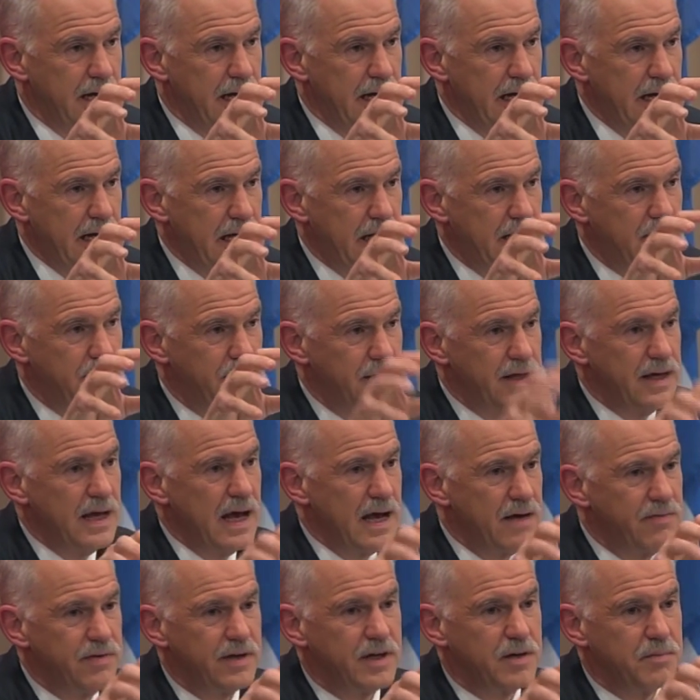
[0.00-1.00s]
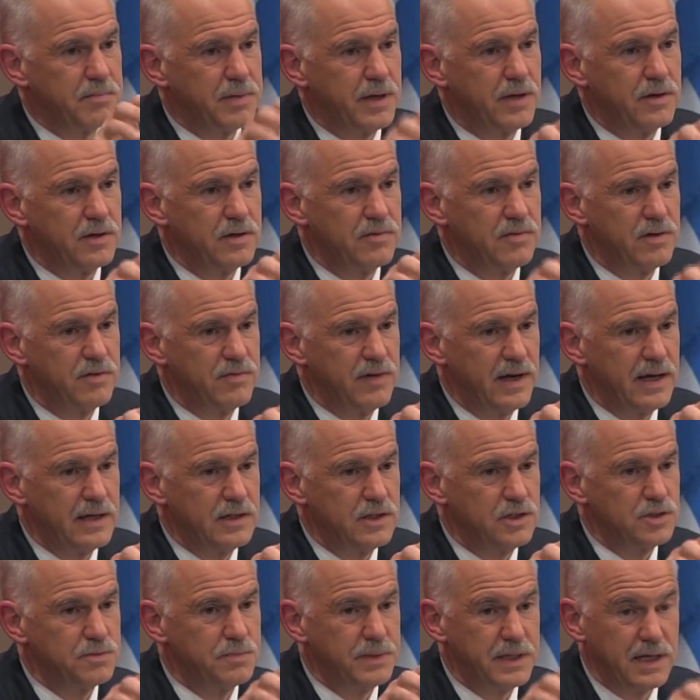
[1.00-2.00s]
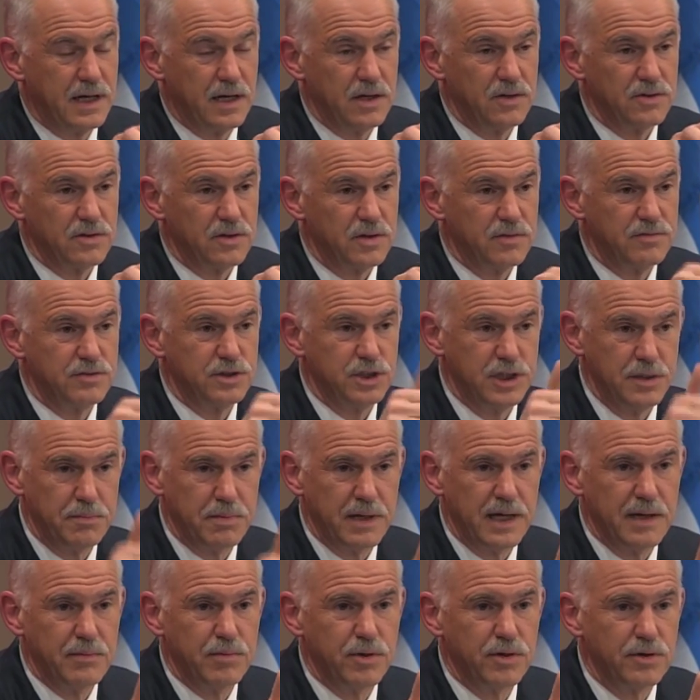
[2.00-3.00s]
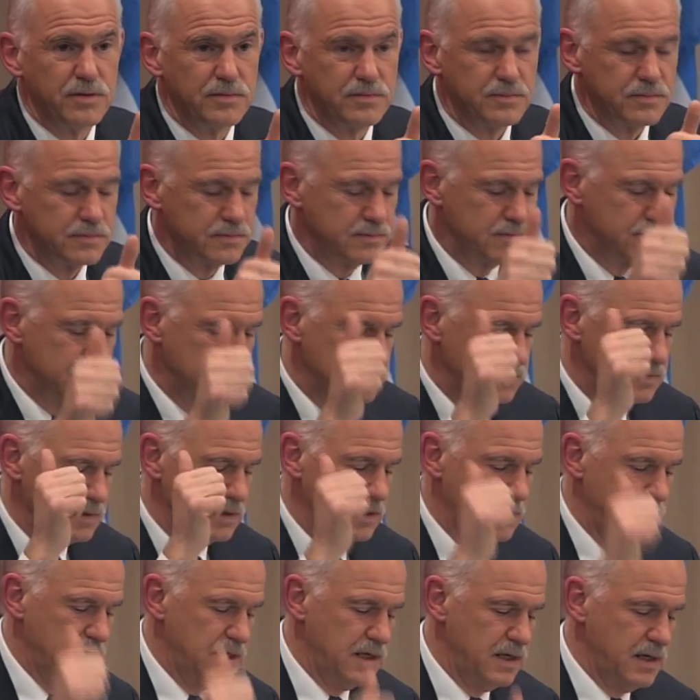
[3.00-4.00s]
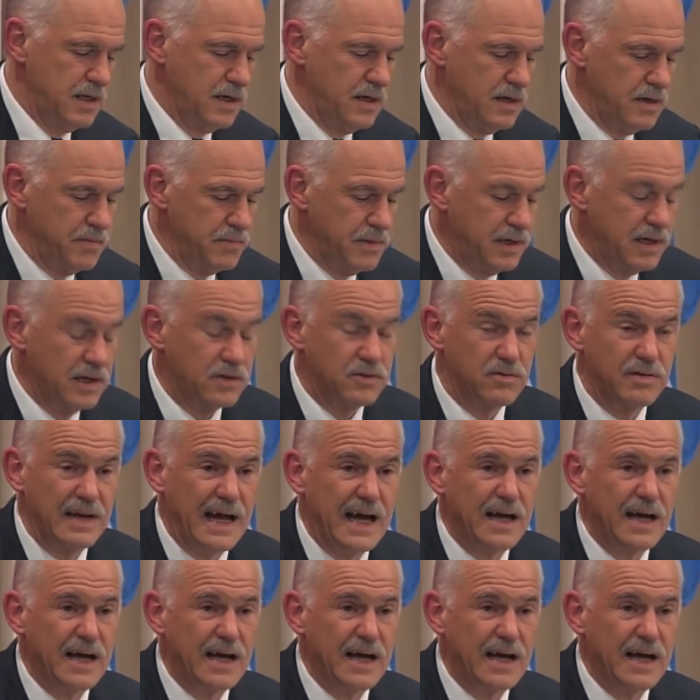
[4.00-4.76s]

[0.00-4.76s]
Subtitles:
and they have a comparative advantage because of cheap labor, because of